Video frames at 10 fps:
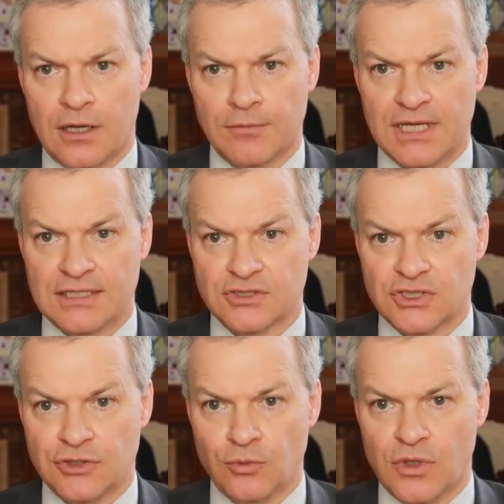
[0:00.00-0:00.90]
I'm glad to
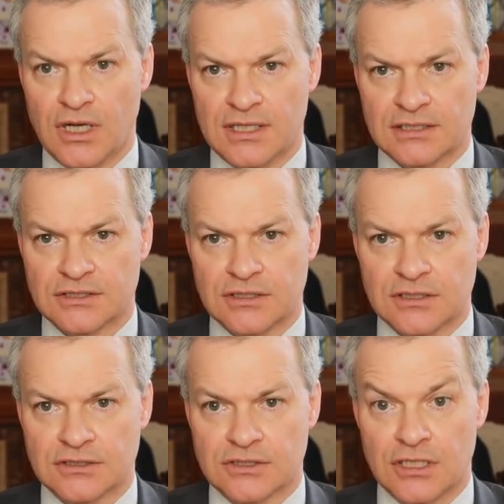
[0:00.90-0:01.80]
see the Y. That's a
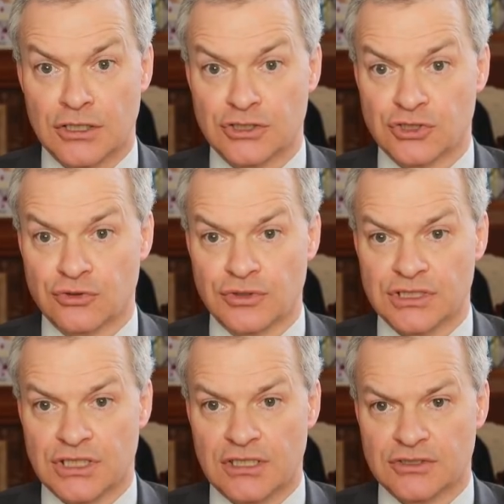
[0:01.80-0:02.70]
nice scoring
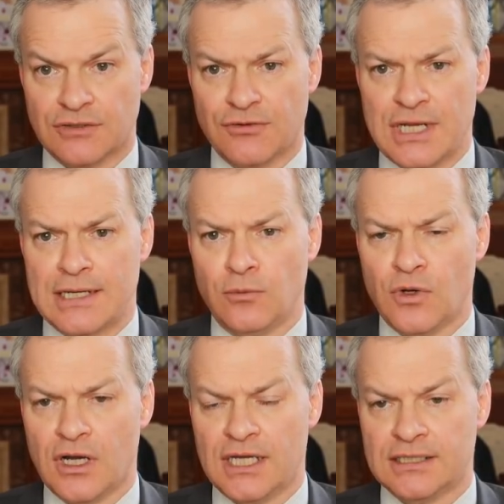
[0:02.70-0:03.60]
tile. So I've got
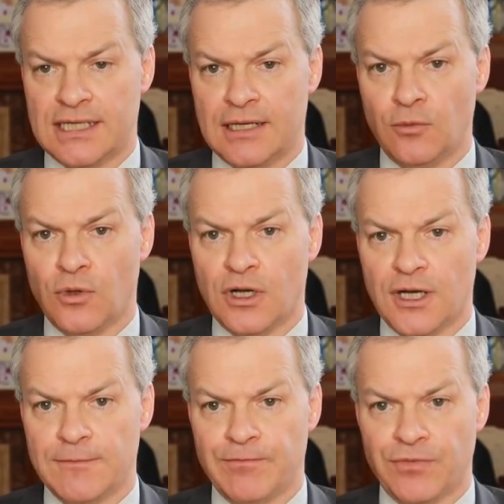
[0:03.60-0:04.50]
NY and
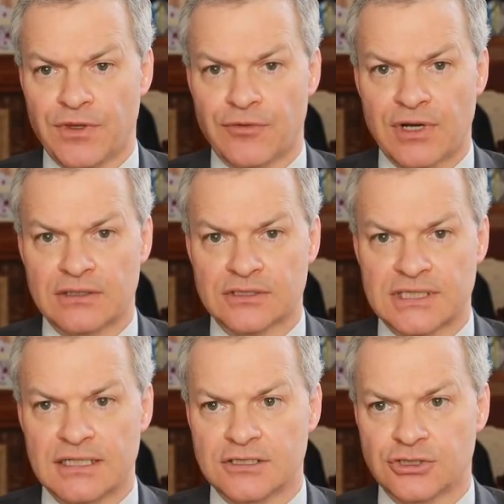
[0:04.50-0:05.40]
NY around
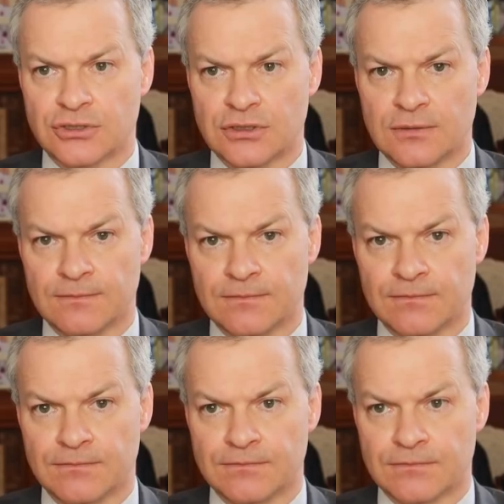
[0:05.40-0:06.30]
Teletron.
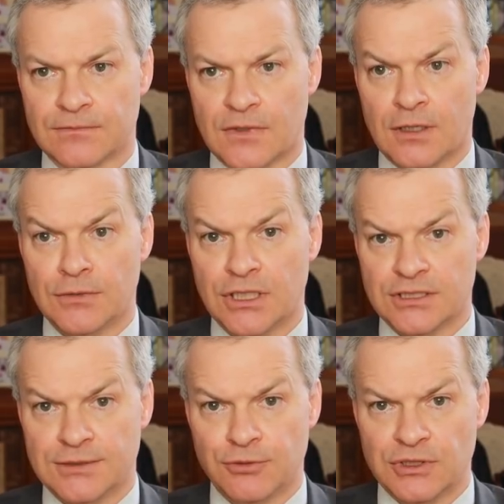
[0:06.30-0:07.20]
I'm
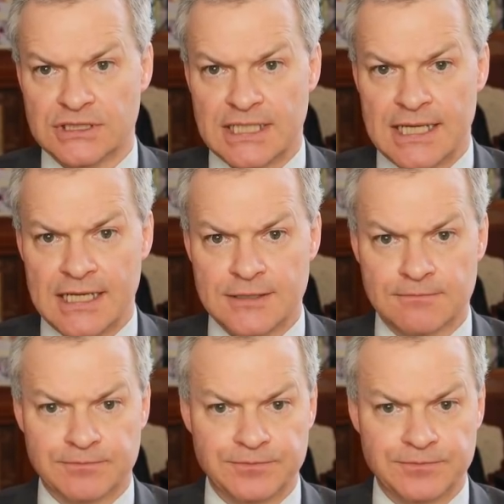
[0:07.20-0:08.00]
90 points ahead.